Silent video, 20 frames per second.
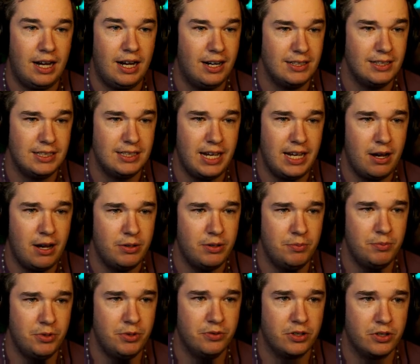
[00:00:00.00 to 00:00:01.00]
Honestly,
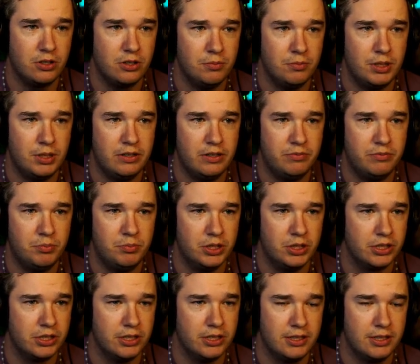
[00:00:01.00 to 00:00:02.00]
I would move her
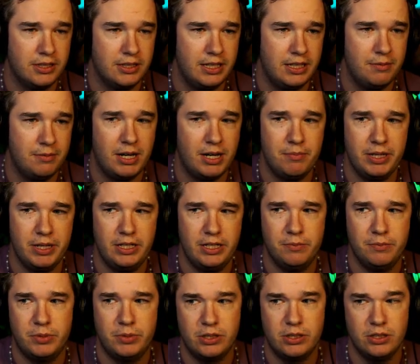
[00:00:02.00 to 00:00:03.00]
above Booker, in my
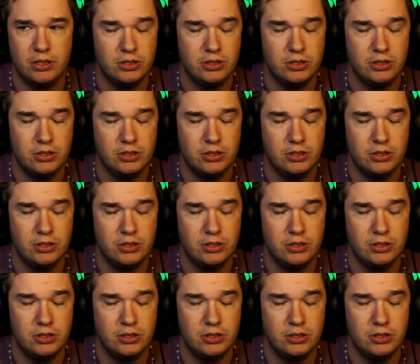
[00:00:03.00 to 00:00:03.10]
opinion.